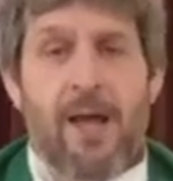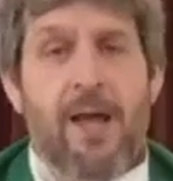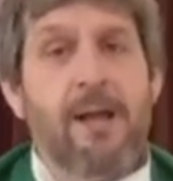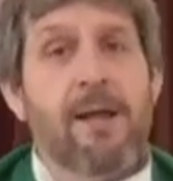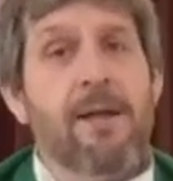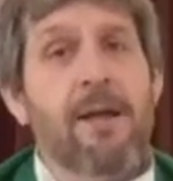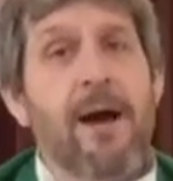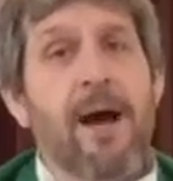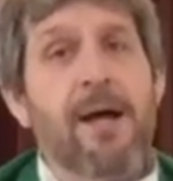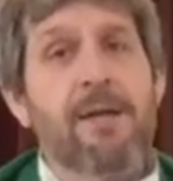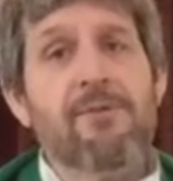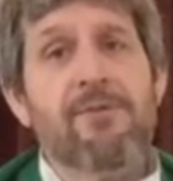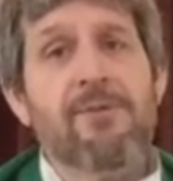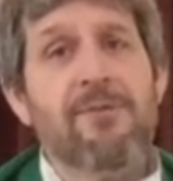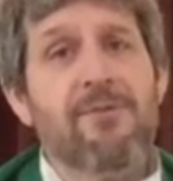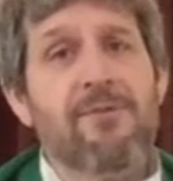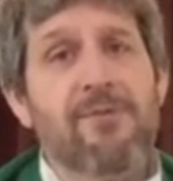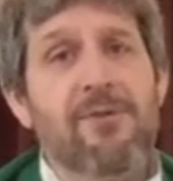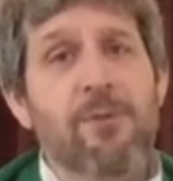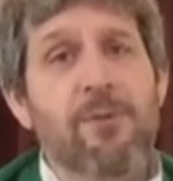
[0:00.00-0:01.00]
not
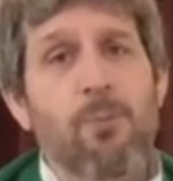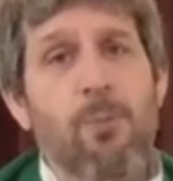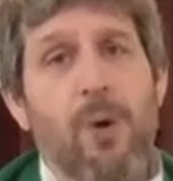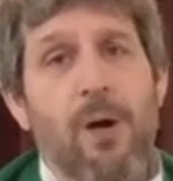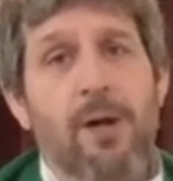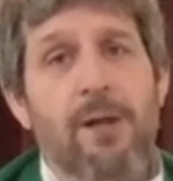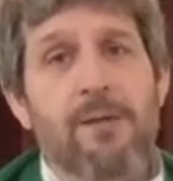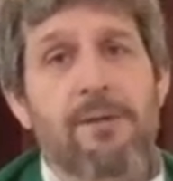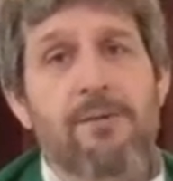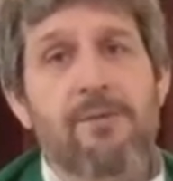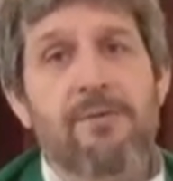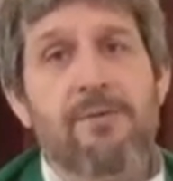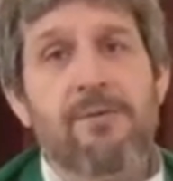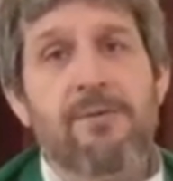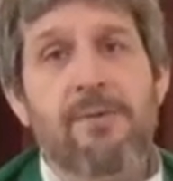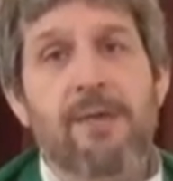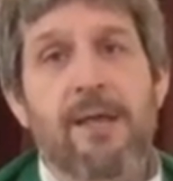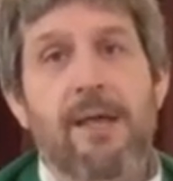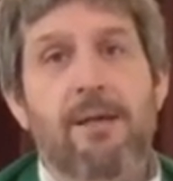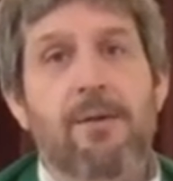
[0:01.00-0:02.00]
just the ones
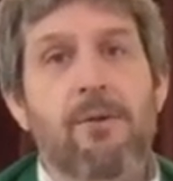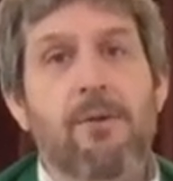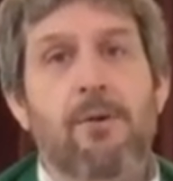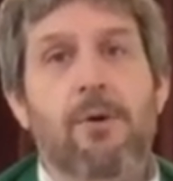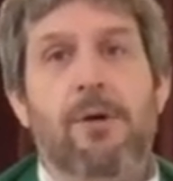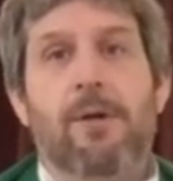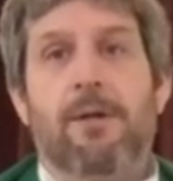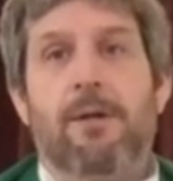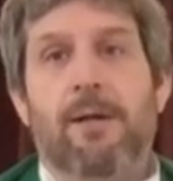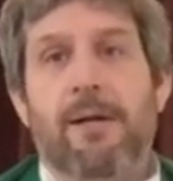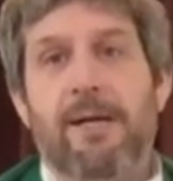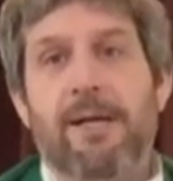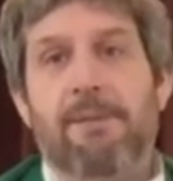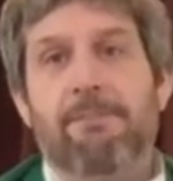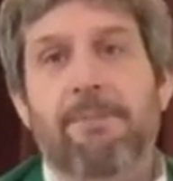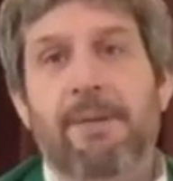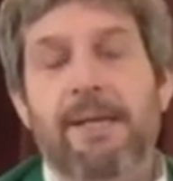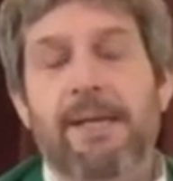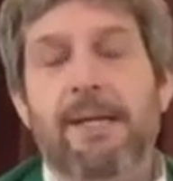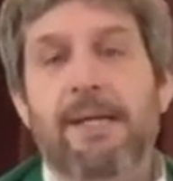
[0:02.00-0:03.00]
that look like
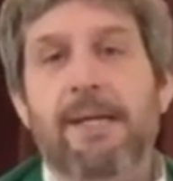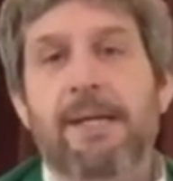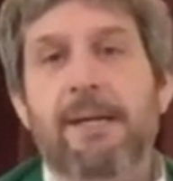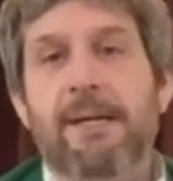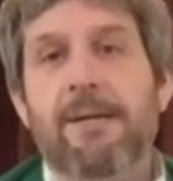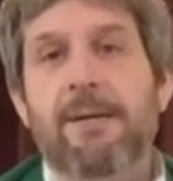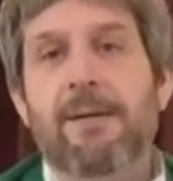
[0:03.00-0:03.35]
me,